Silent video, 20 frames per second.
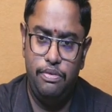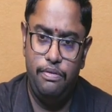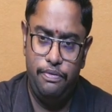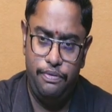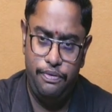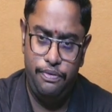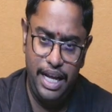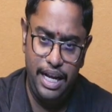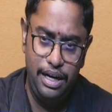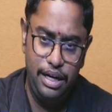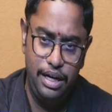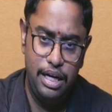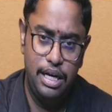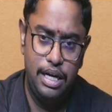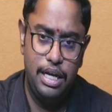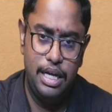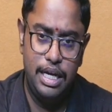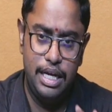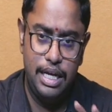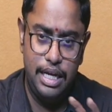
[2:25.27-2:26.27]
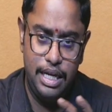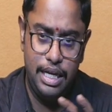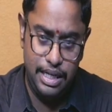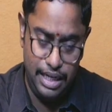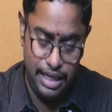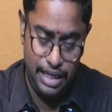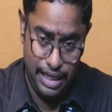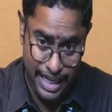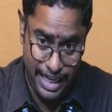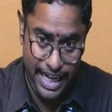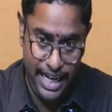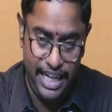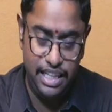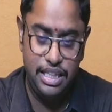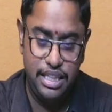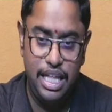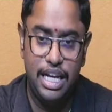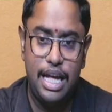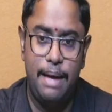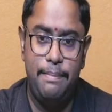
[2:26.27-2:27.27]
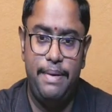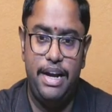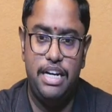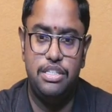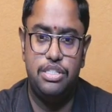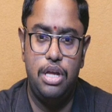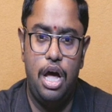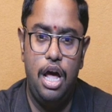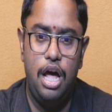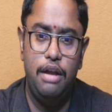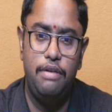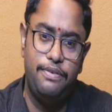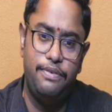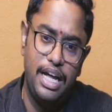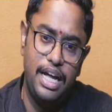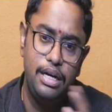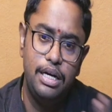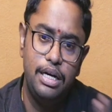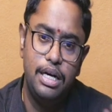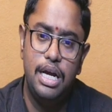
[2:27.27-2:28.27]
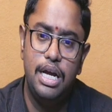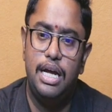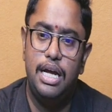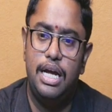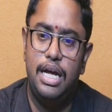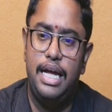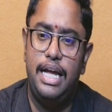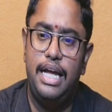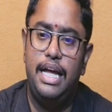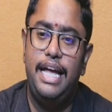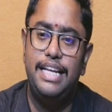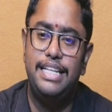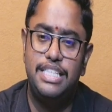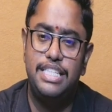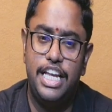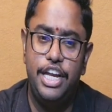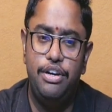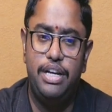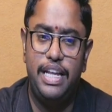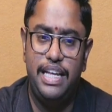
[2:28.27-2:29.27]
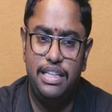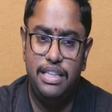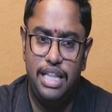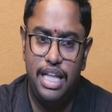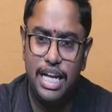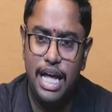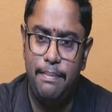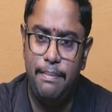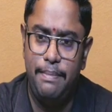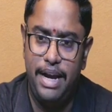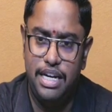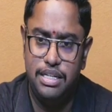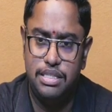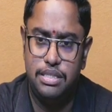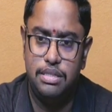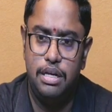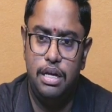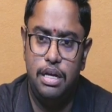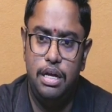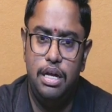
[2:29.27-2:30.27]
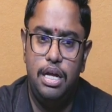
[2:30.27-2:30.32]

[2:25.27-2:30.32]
for reading the commands or for executing the commands,